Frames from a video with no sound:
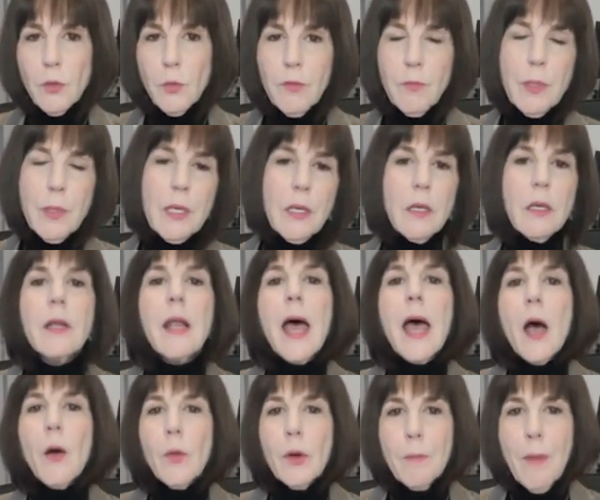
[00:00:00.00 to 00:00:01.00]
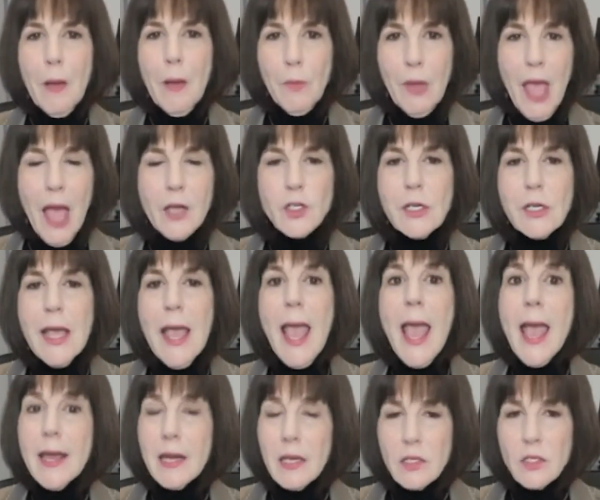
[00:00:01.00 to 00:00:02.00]
We've been in and out. We're, we actually
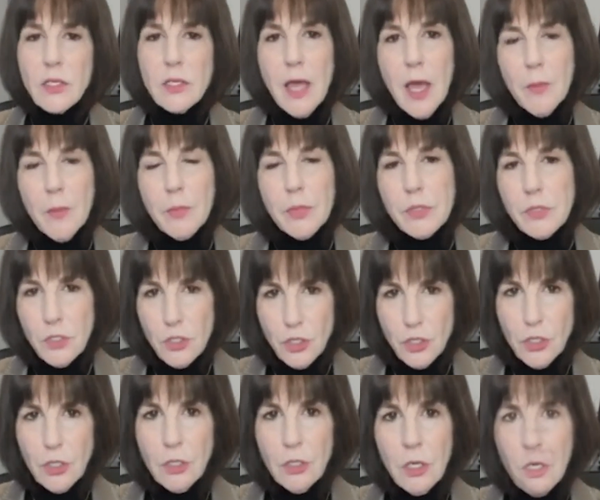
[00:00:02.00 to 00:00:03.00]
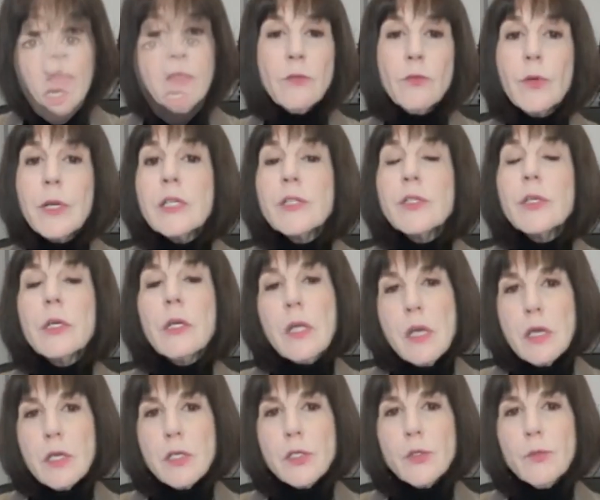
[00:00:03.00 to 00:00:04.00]
added to that position. And the reason
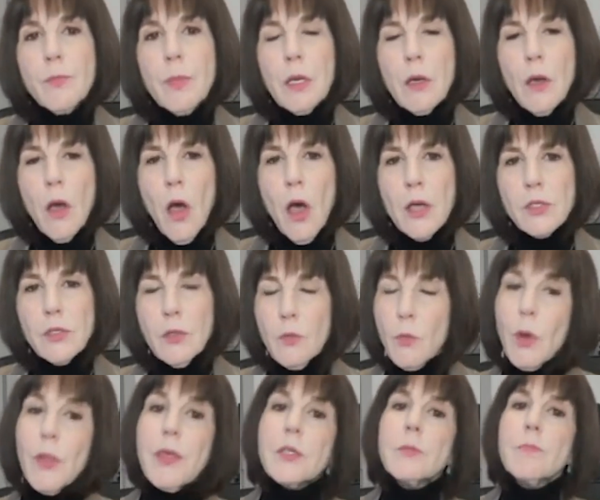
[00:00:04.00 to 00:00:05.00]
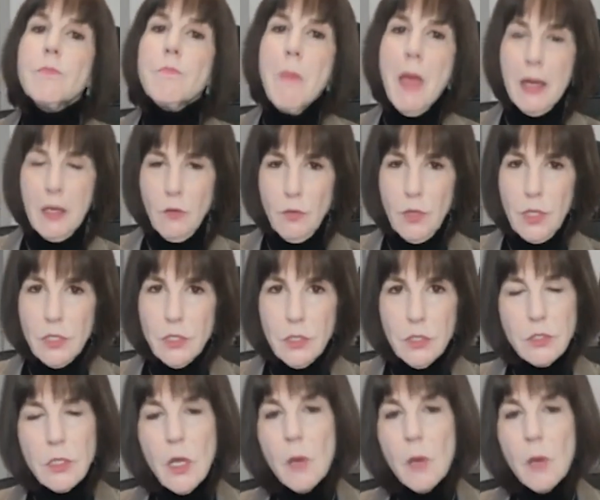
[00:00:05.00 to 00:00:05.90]
is because, well, there's many reasons.